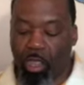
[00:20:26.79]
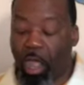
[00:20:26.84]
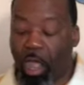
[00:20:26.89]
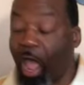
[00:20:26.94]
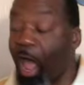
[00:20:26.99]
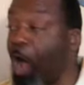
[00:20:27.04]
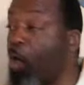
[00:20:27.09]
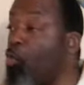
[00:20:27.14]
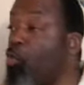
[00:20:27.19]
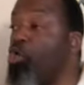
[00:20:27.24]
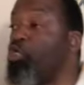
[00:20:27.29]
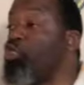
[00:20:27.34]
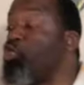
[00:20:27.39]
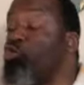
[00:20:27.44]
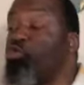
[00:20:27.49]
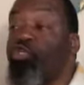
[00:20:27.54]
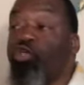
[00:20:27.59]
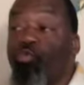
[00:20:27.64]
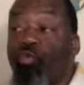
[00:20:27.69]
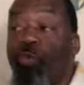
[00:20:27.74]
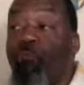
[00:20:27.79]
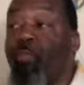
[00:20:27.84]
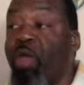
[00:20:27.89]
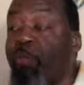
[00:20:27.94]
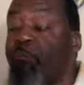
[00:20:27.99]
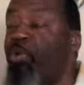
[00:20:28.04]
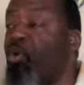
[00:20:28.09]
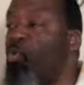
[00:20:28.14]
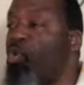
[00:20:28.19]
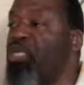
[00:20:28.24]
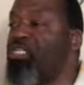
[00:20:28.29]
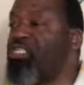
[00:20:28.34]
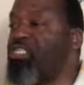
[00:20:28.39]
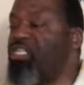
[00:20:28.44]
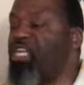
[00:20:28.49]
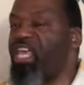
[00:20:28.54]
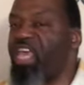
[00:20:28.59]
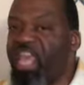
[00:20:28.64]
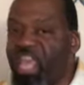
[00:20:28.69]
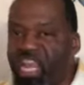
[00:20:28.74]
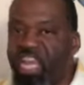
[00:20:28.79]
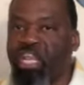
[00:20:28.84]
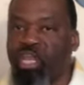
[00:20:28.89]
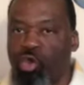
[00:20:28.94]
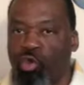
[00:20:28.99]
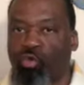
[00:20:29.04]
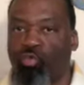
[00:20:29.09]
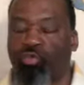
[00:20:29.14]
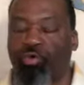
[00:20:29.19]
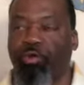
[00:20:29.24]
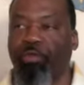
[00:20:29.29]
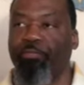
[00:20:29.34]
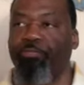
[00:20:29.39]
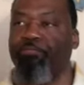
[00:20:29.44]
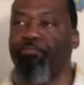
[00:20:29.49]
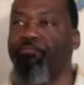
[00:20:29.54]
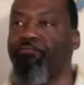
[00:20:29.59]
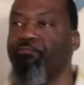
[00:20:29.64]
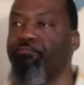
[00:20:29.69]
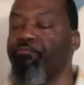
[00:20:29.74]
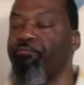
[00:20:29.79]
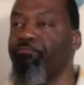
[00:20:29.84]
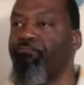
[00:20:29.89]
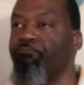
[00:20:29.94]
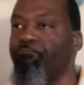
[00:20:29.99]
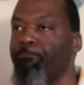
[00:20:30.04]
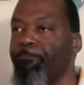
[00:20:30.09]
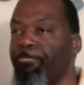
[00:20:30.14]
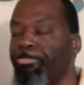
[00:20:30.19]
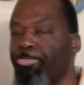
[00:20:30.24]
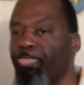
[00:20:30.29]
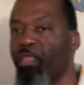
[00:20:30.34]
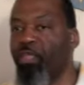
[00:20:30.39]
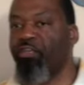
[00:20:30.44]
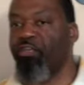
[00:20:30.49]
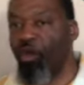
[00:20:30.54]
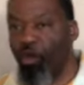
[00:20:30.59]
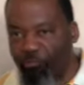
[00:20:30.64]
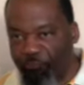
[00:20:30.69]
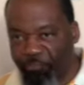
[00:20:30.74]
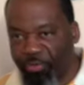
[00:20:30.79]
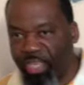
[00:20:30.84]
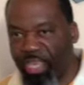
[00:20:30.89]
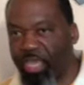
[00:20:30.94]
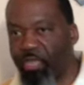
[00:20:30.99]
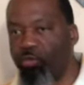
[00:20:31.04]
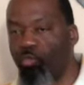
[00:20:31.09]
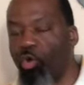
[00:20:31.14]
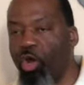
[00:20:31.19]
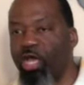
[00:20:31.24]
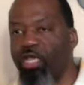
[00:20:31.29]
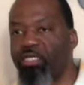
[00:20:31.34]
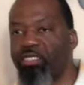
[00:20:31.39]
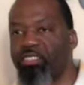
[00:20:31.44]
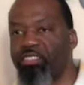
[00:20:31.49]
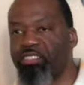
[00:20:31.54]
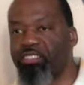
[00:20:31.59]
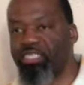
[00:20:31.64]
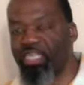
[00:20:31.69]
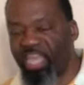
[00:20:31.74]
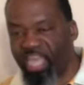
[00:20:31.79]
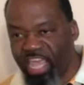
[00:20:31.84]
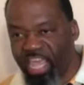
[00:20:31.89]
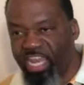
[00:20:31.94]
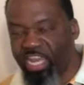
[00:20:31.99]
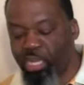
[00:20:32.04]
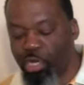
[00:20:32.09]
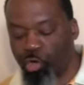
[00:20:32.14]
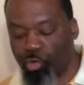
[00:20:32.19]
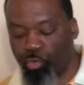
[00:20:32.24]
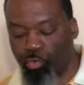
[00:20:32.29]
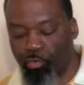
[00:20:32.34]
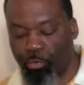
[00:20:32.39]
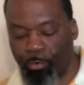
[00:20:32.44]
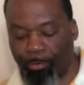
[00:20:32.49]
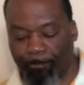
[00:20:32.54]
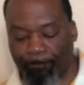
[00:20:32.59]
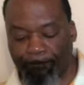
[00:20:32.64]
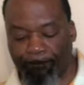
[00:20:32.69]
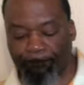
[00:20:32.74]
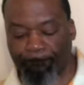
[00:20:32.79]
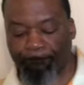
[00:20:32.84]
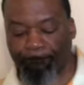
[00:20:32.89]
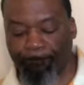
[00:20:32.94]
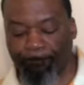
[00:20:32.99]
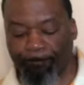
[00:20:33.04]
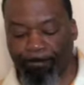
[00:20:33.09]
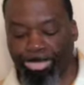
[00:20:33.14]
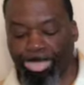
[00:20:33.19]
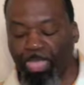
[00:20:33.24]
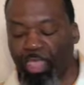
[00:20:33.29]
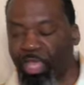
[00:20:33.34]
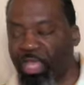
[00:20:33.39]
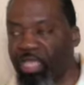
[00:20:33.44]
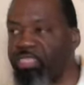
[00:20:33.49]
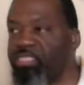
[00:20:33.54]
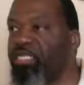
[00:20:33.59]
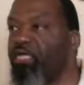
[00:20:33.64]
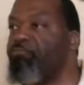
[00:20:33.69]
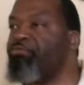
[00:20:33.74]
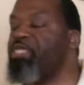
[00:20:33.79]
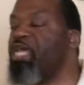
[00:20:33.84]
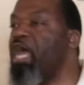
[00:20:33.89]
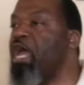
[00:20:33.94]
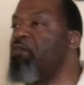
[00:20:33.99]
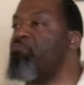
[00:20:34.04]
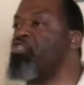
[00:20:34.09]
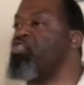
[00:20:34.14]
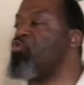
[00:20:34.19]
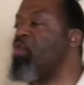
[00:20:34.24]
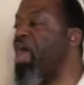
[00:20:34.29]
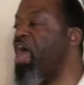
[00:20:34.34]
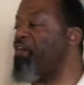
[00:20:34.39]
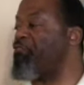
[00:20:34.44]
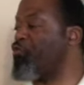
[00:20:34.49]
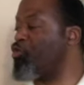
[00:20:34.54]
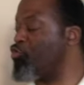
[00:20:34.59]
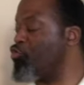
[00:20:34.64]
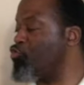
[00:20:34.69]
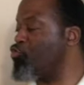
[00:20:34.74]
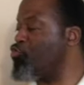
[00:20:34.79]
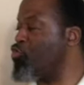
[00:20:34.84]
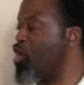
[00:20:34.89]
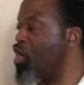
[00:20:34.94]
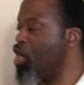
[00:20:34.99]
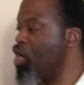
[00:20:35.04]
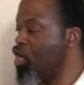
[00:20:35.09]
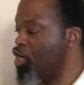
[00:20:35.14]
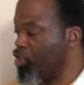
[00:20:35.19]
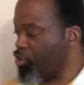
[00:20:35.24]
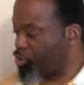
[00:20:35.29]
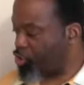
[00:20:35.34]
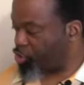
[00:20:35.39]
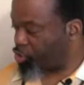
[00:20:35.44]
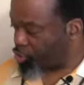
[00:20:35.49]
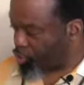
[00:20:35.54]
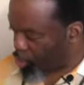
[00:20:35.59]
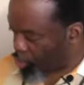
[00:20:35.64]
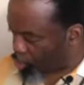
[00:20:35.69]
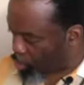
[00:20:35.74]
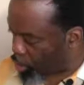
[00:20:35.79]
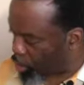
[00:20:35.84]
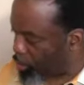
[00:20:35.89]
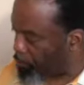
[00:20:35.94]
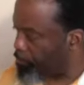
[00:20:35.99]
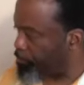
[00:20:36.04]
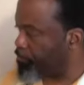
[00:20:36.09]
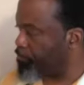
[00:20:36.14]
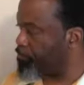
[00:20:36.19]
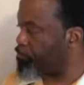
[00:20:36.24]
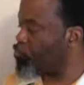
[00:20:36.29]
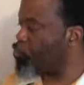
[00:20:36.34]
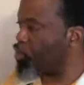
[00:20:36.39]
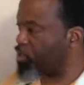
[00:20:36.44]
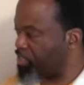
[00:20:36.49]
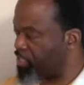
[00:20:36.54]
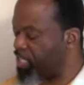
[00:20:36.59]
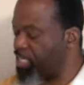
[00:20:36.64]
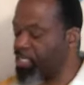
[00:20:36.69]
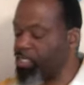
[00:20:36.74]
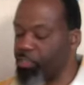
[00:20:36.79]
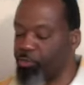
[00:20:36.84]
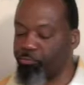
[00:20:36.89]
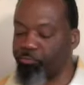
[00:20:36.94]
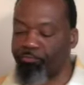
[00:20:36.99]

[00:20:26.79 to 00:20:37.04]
I want you to remember what's in you. Don't forget what's in you. And sometimes you have to stir up what's in you.